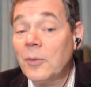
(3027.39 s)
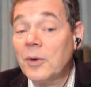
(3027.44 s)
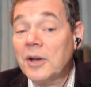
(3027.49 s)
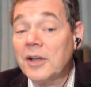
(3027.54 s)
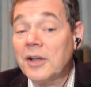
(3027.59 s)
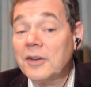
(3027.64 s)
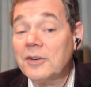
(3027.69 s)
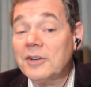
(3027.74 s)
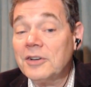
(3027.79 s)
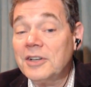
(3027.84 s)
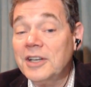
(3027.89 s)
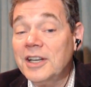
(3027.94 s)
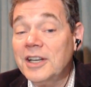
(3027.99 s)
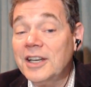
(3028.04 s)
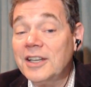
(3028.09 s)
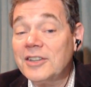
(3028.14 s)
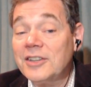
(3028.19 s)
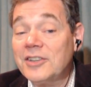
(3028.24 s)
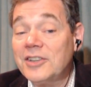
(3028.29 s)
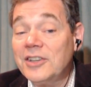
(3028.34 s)
100
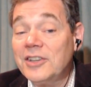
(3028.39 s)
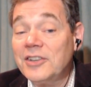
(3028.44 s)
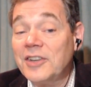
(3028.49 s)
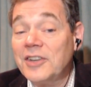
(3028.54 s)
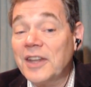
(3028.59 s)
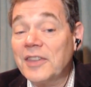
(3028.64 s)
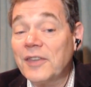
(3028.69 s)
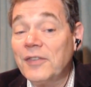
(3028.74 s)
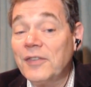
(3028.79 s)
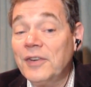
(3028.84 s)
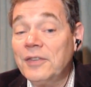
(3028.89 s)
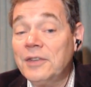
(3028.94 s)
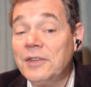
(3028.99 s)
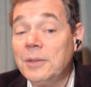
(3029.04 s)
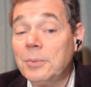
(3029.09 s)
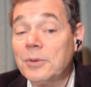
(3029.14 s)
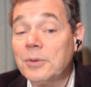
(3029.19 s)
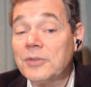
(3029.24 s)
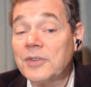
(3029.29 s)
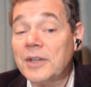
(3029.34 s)
nits is at the
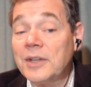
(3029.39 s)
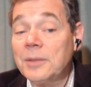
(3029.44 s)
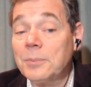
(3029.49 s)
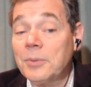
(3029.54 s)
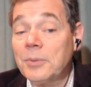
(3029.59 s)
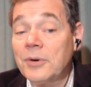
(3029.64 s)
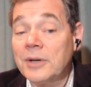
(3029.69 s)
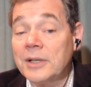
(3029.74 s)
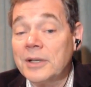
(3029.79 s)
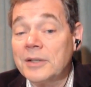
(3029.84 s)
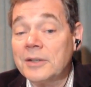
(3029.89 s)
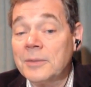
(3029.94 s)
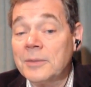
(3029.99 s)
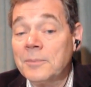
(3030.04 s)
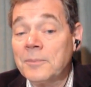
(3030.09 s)
50% point.